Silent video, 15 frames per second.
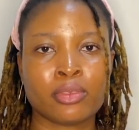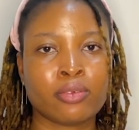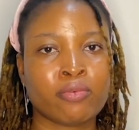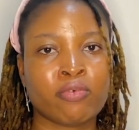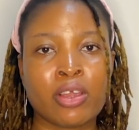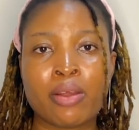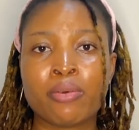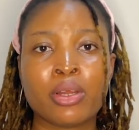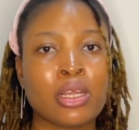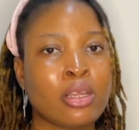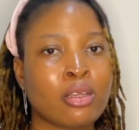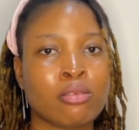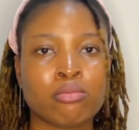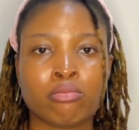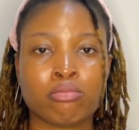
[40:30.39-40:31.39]

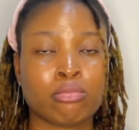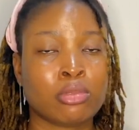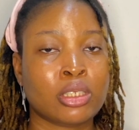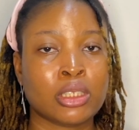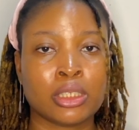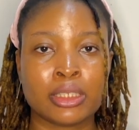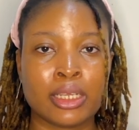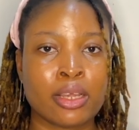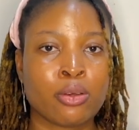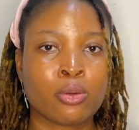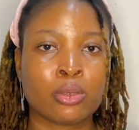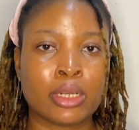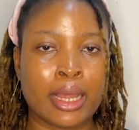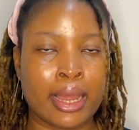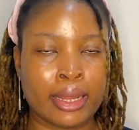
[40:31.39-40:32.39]
very
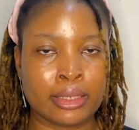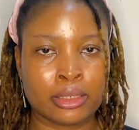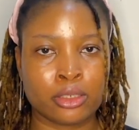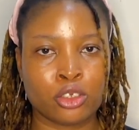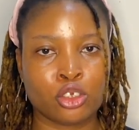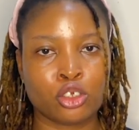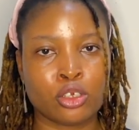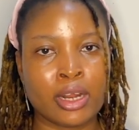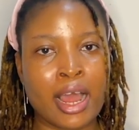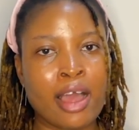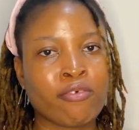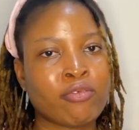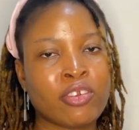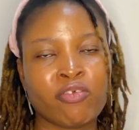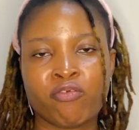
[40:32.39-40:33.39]
detailed, and you should
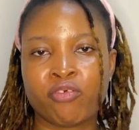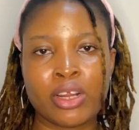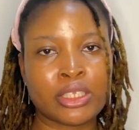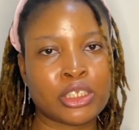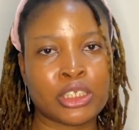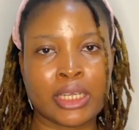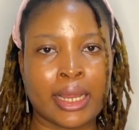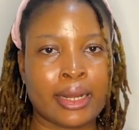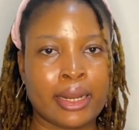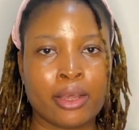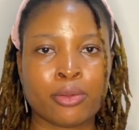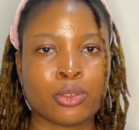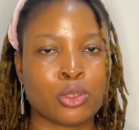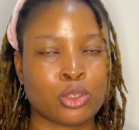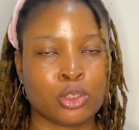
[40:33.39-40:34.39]
have different
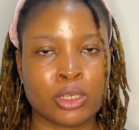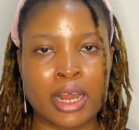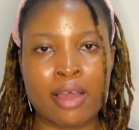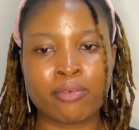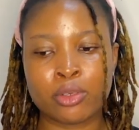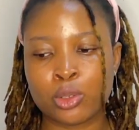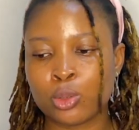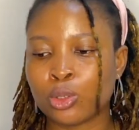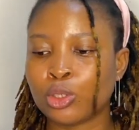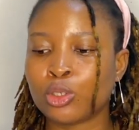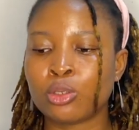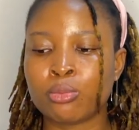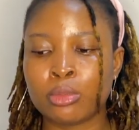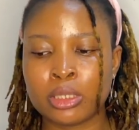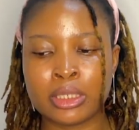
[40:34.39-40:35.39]
channels. You should have the
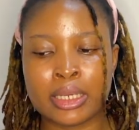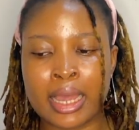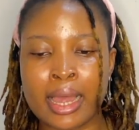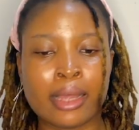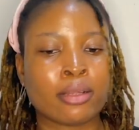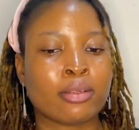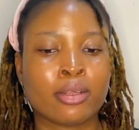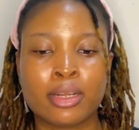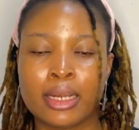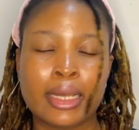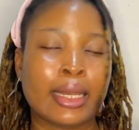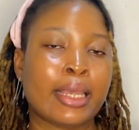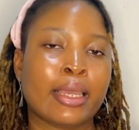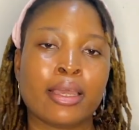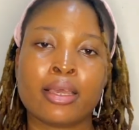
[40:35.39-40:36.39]
social media
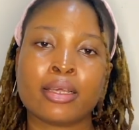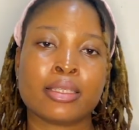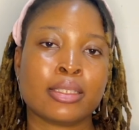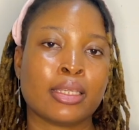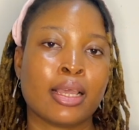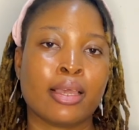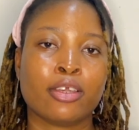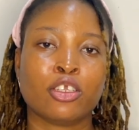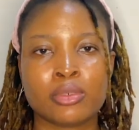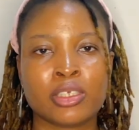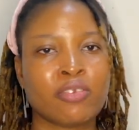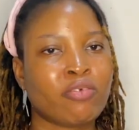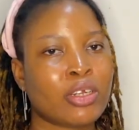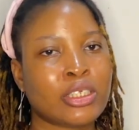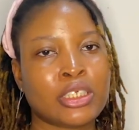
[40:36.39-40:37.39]
links,
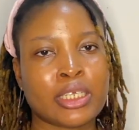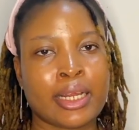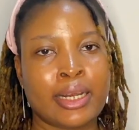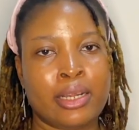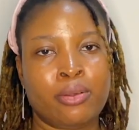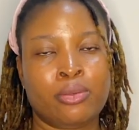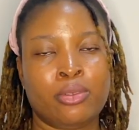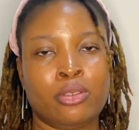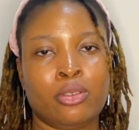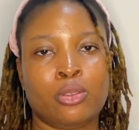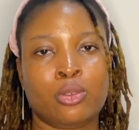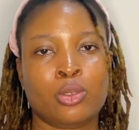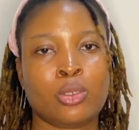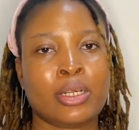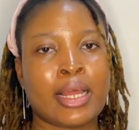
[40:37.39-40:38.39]
different
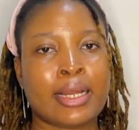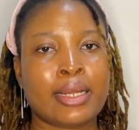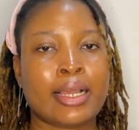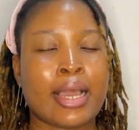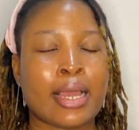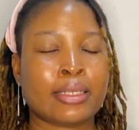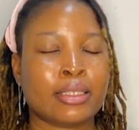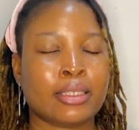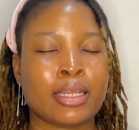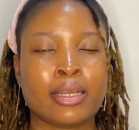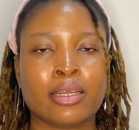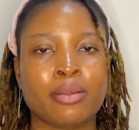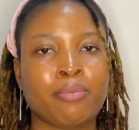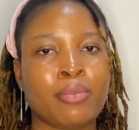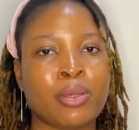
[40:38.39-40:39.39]
channels, so that they can
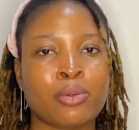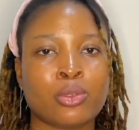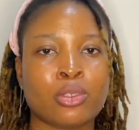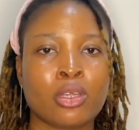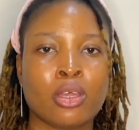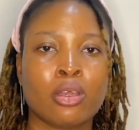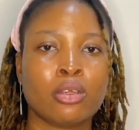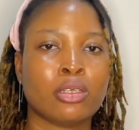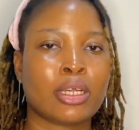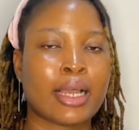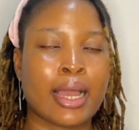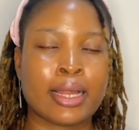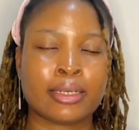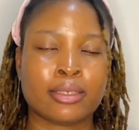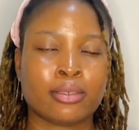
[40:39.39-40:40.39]
send emails,
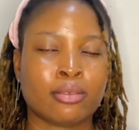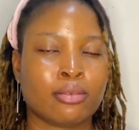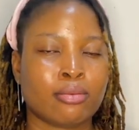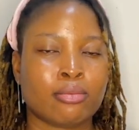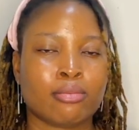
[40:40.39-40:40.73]
they can